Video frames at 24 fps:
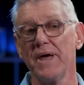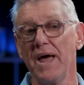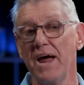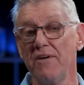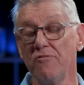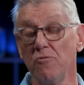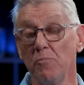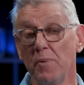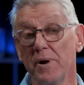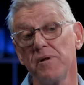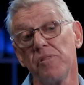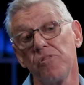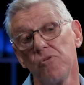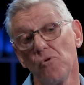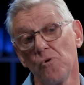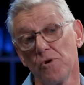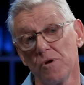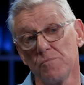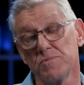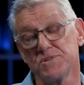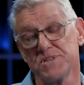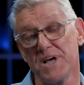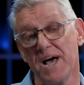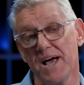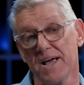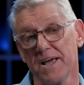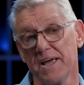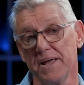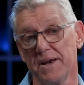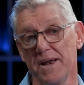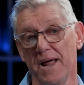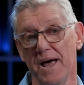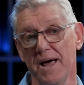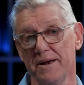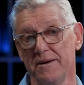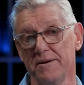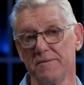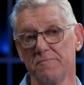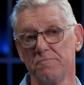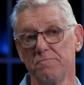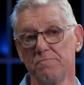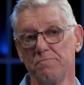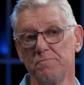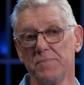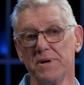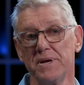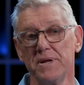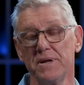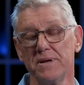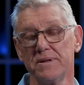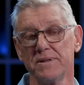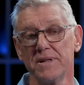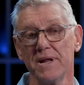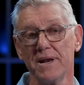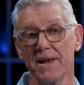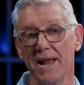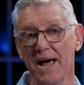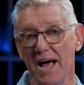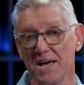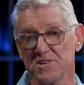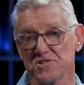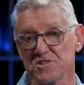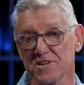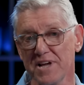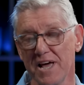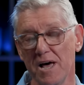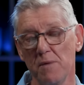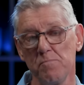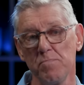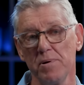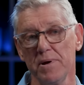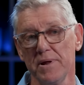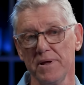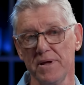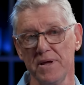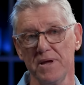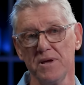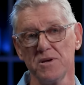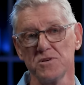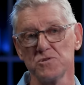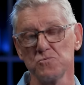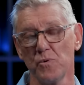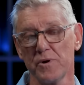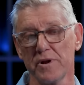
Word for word: everyone thought it was Akhenaten, but in the last couple of years,